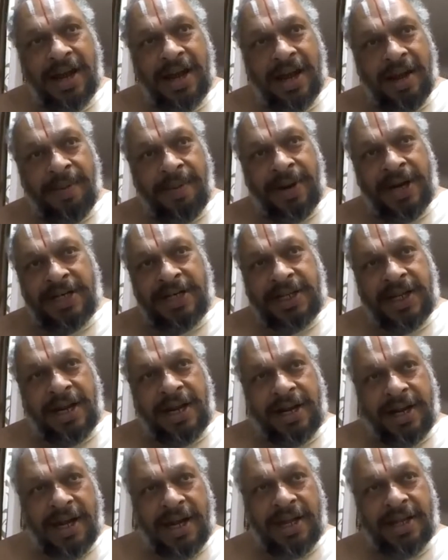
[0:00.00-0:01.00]
brush their
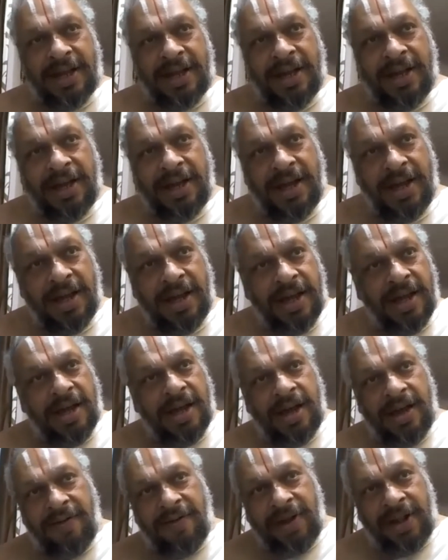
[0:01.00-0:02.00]
teeth.
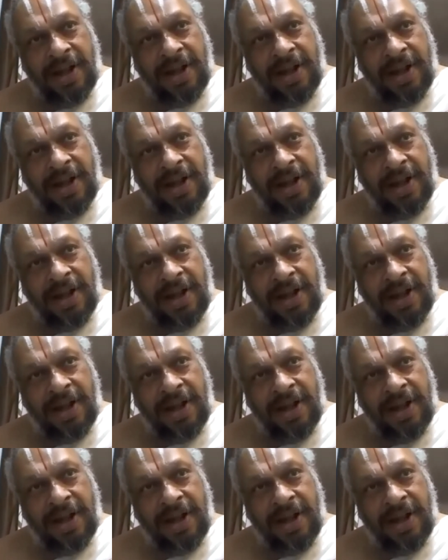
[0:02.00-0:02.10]
When